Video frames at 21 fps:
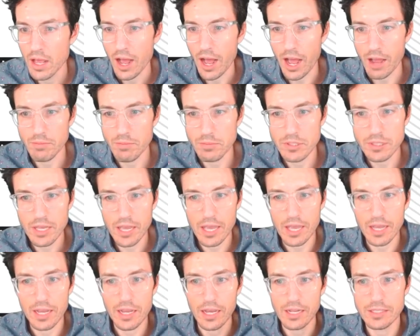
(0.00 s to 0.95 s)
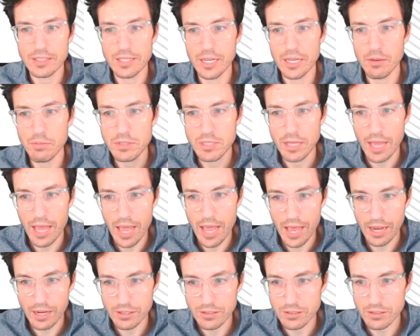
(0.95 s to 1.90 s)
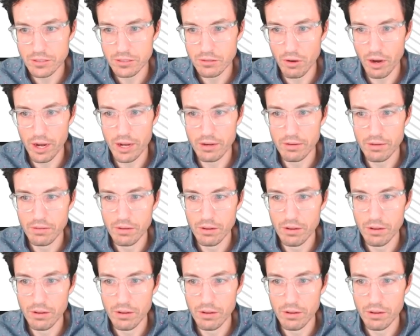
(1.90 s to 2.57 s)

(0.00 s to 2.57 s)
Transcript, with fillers: I'm saying attempt X, right,